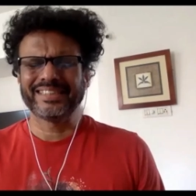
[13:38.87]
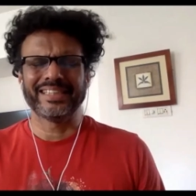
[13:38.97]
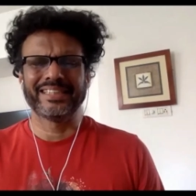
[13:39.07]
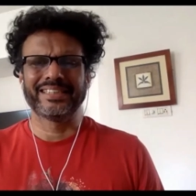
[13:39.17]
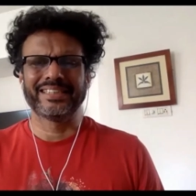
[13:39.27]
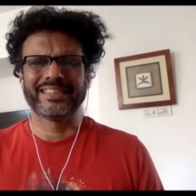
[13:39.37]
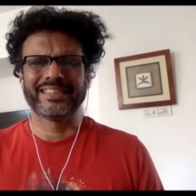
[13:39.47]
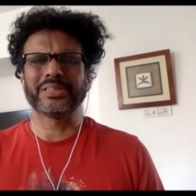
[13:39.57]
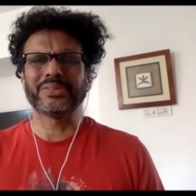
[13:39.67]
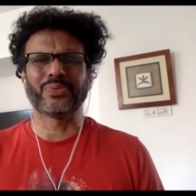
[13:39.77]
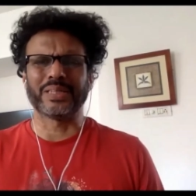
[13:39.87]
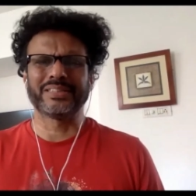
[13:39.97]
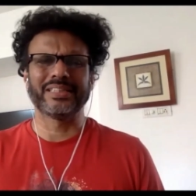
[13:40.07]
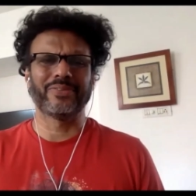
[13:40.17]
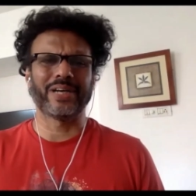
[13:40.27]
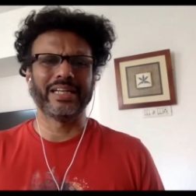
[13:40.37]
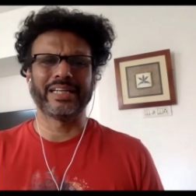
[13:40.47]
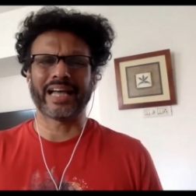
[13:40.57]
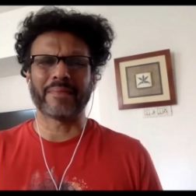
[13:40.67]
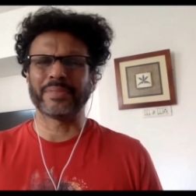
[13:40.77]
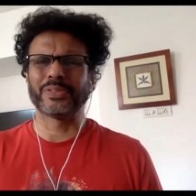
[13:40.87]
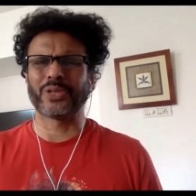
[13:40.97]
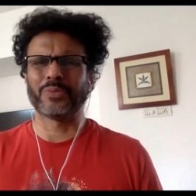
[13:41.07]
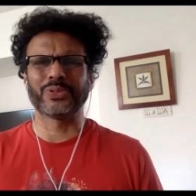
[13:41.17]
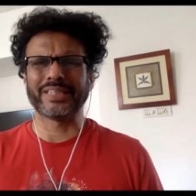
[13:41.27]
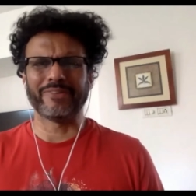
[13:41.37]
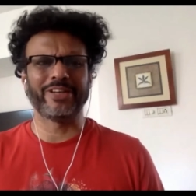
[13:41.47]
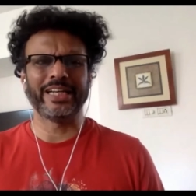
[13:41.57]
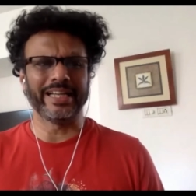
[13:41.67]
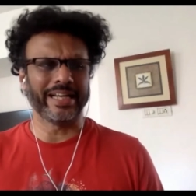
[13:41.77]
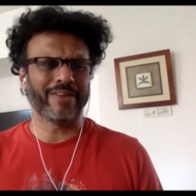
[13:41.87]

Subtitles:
it's not just once in a while, it happens almost every day.